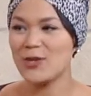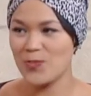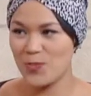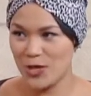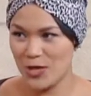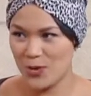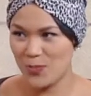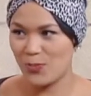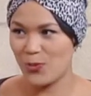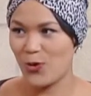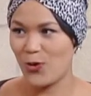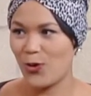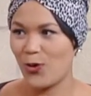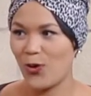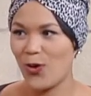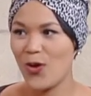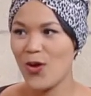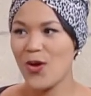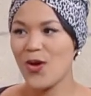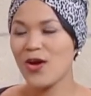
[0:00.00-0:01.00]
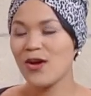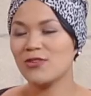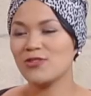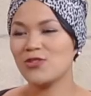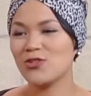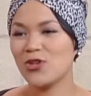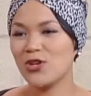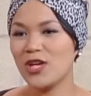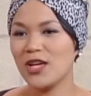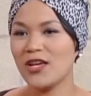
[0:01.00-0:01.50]
80 people
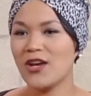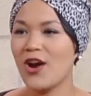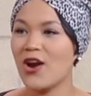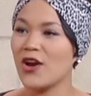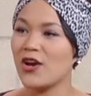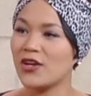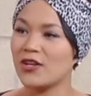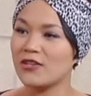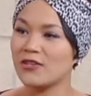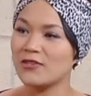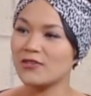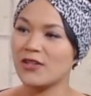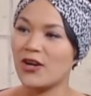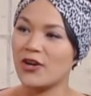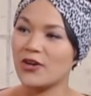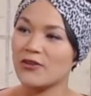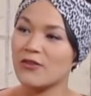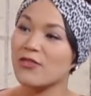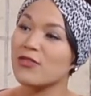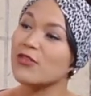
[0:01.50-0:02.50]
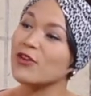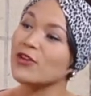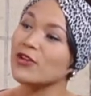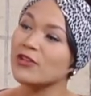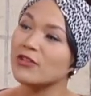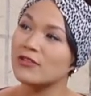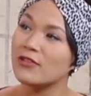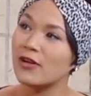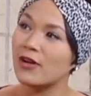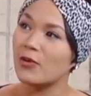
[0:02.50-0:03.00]
during our
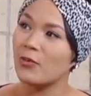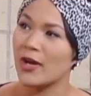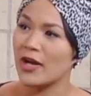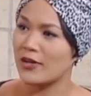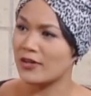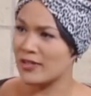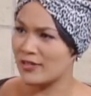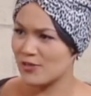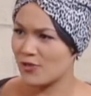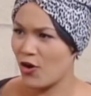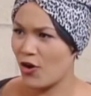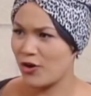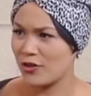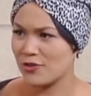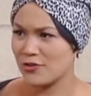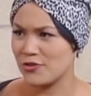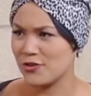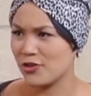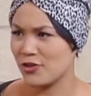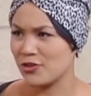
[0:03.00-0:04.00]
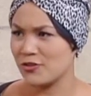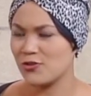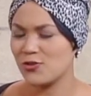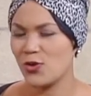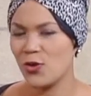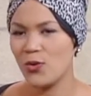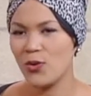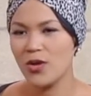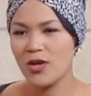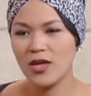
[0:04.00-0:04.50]
third awareness concert.
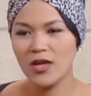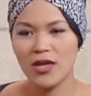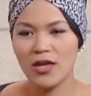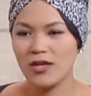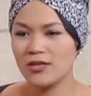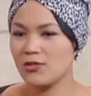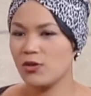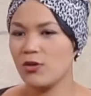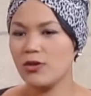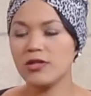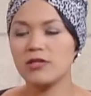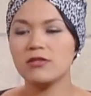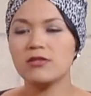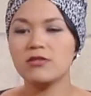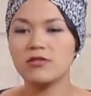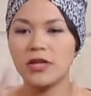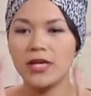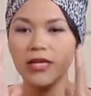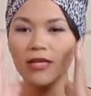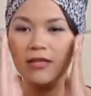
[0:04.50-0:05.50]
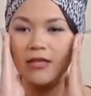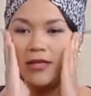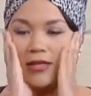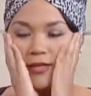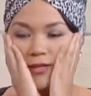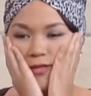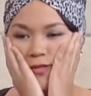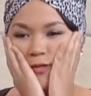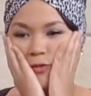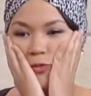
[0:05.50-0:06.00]
So it's great
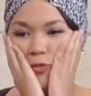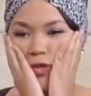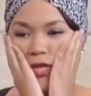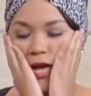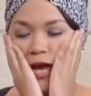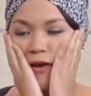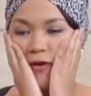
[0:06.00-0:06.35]
because we now